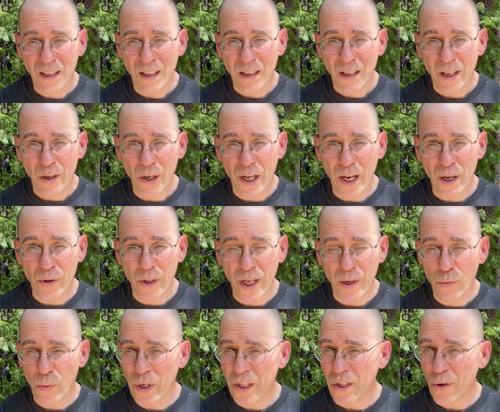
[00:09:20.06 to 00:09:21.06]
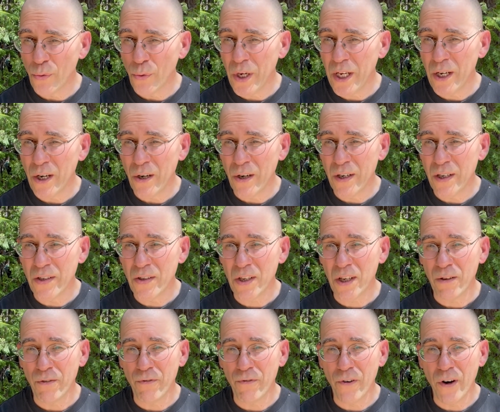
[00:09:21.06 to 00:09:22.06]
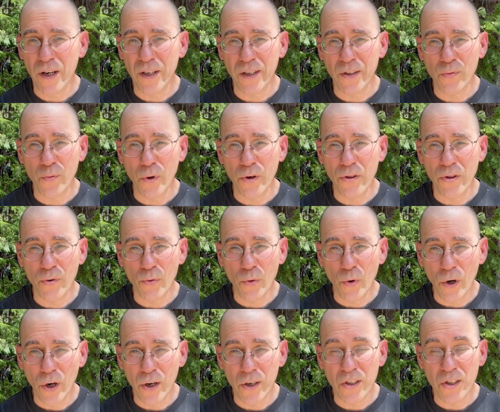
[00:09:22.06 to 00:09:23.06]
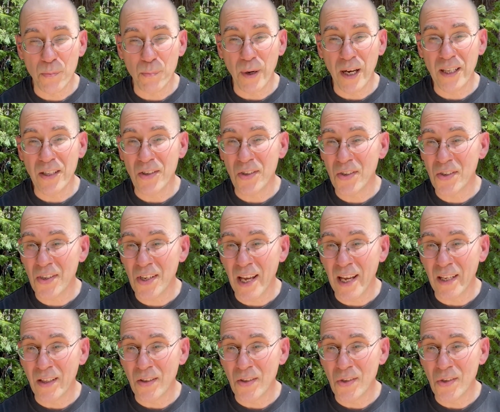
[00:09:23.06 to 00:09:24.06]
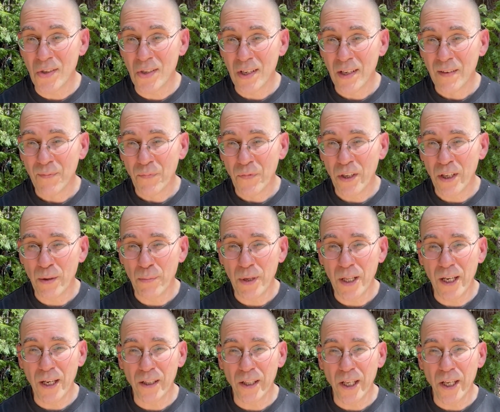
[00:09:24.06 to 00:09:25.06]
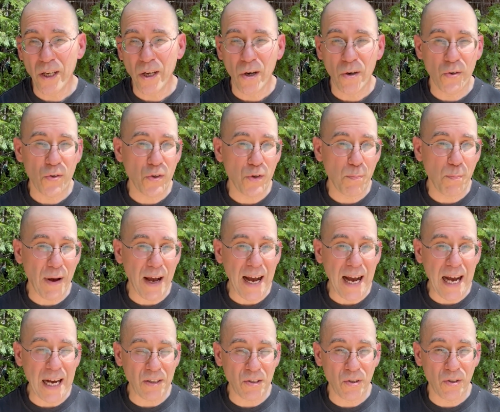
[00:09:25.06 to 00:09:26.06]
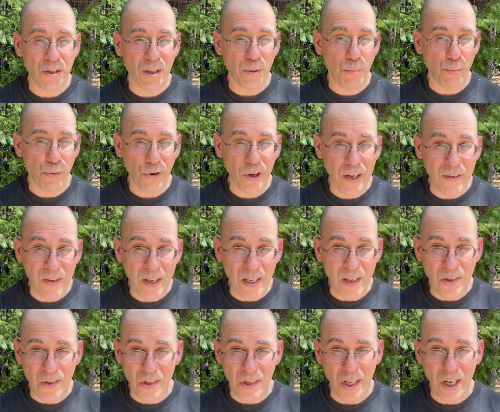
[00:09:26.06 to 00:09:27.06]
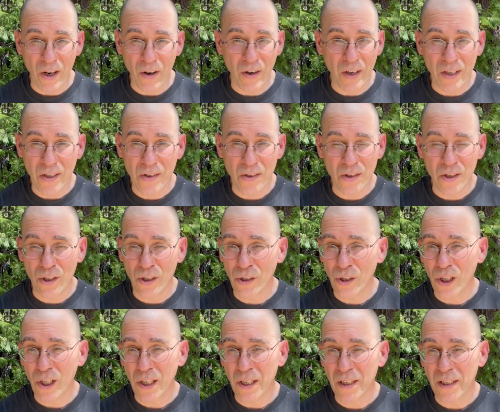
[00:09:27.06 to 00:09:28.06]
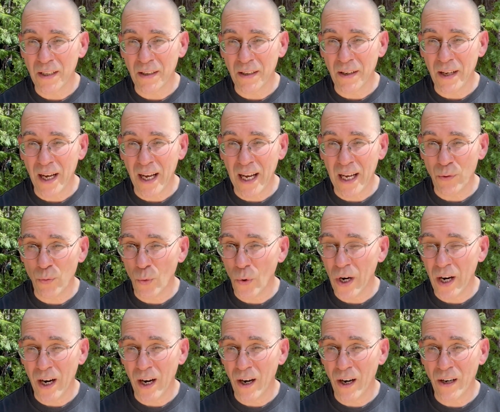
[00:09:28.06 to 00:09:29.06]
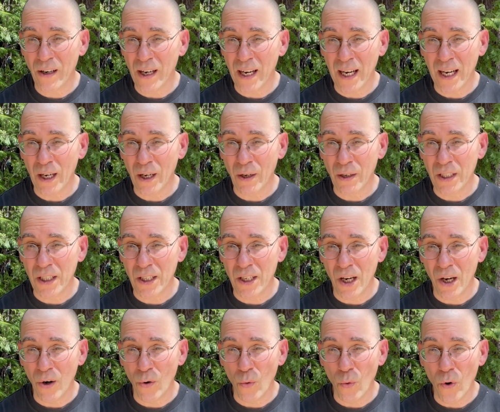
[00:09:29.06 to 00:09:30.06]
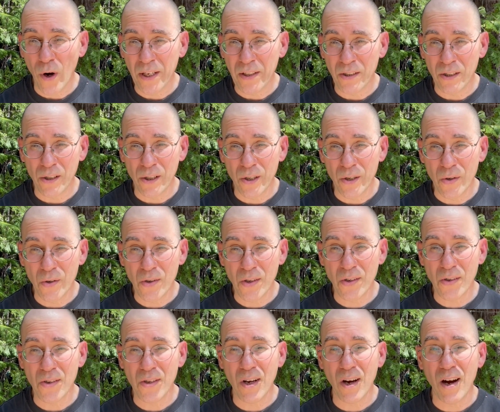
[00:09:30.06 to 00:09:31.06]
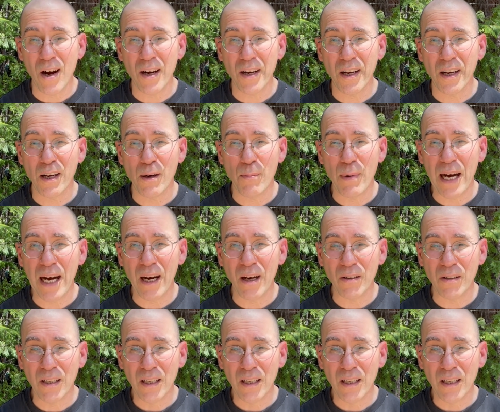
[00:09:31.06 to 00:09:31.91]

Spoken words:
That when the reader is confronted with the words but since, he immediately goes back to the previous series to look at where, what Deleuze is talking about.